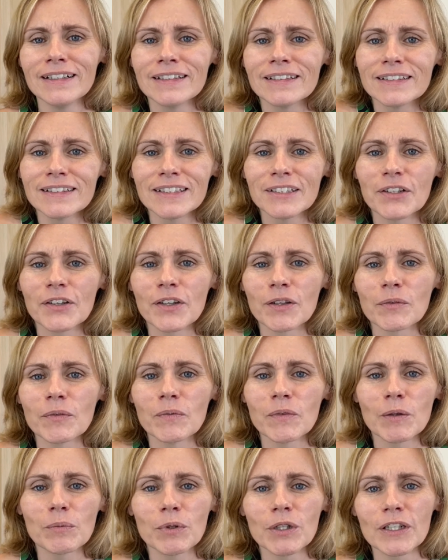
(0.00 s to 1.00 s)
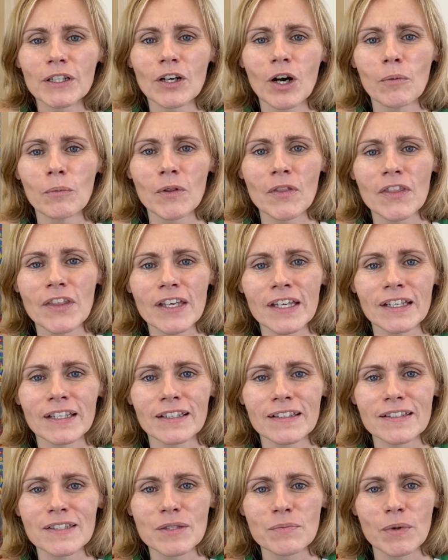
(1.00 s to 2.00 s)
They're pretty common
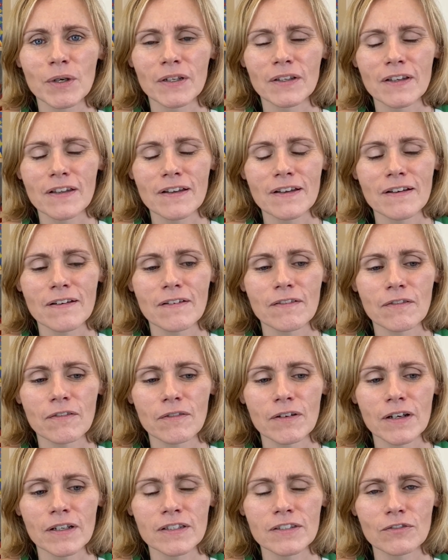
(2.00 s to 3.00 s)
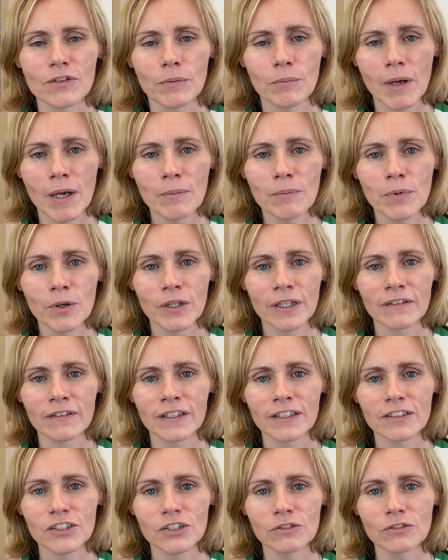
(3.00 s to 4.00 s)
things, but it's remembering that
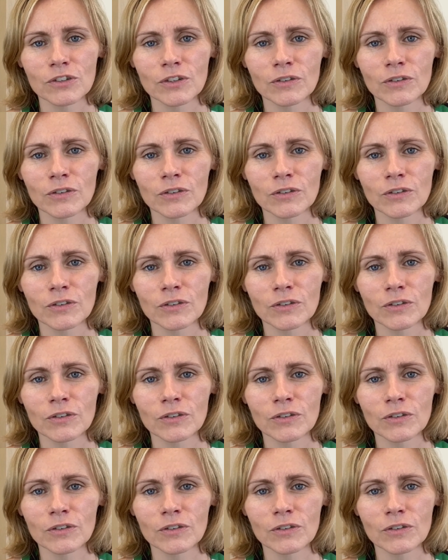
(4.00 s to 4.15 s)
children